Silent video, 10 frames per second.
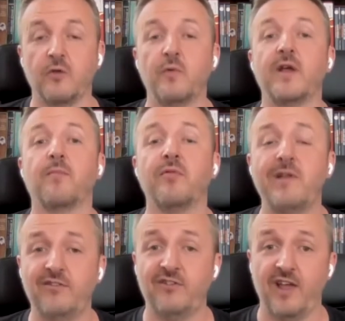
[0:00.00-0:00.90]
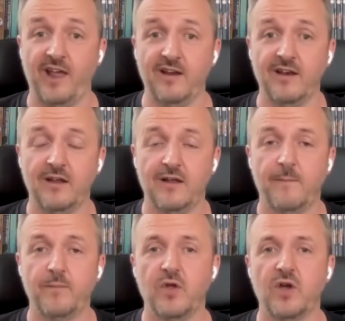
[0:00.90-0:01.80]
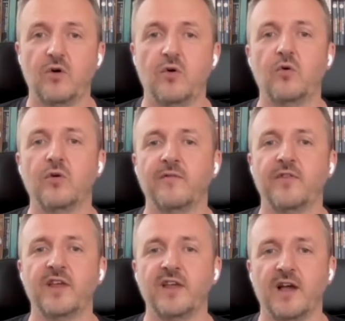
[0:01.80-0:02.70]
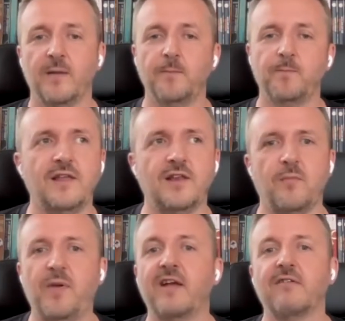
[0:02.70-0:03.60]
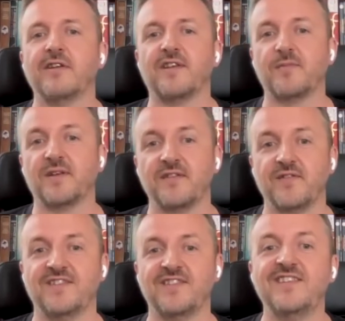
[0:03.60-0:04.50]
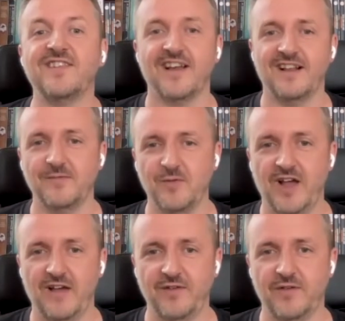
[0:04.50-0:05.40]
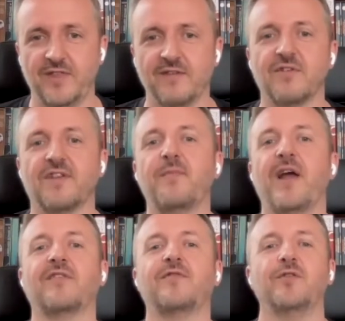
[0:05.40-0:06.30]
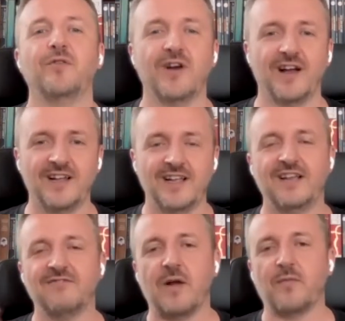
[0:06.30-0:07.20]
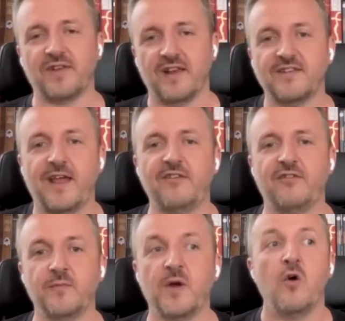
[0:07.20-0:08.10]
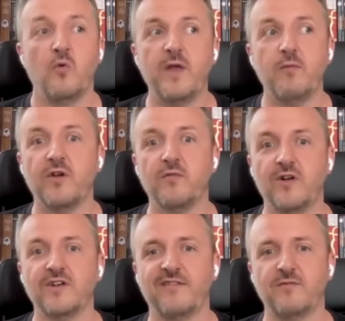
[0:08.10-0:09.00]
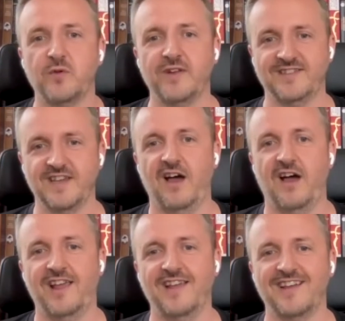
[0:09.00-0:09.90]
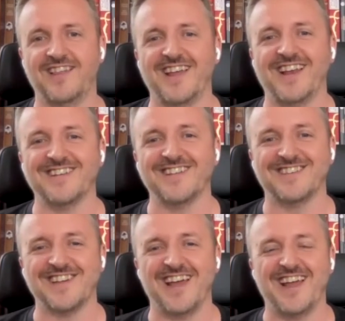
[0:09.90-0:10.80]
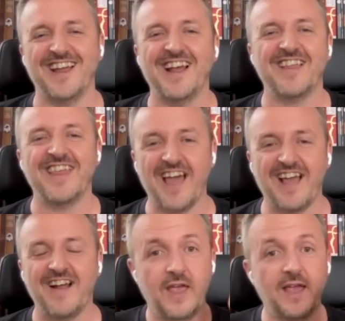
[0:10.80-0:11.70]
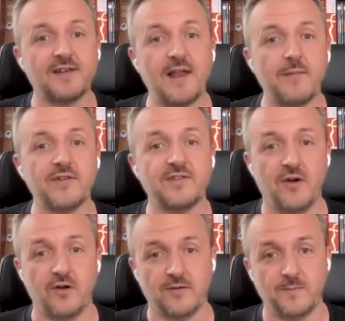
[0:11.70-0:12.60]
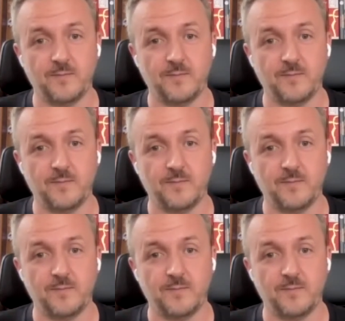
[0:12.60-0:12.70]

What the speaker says: We appreciate all of the period specific detail and what have you, and the respectful representation, but we want to watch everybody die at the end of the day, that except the dog.